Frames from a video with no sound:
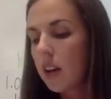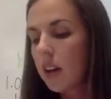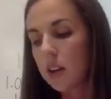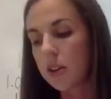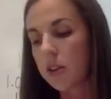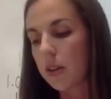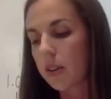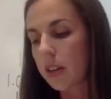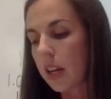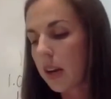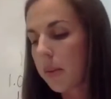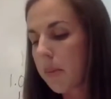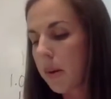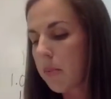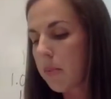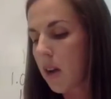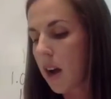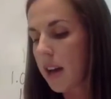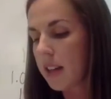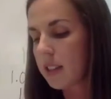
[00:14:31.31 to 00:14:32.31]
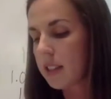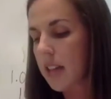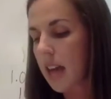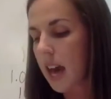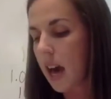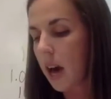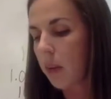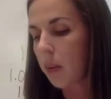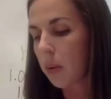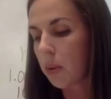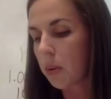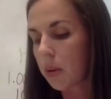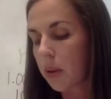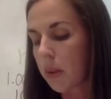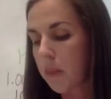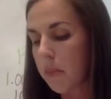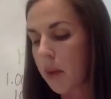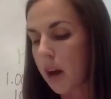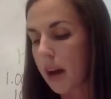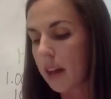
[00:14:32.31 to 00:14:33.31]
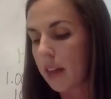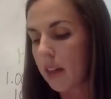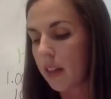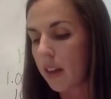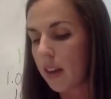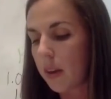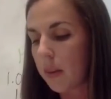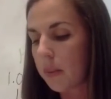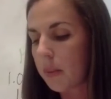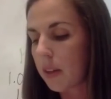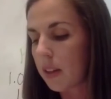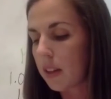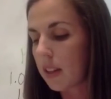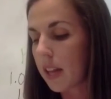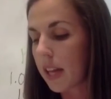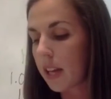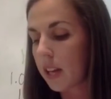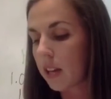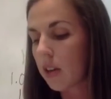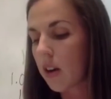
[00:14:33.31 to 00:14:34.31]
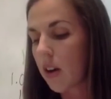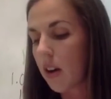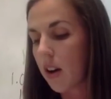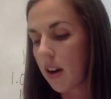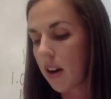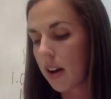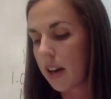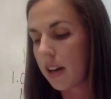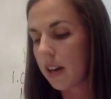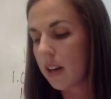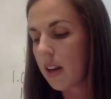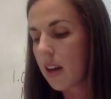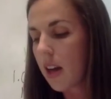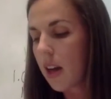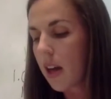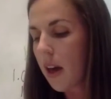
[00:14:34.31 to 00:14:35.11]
You don't need to memorize that. We will combine them later on.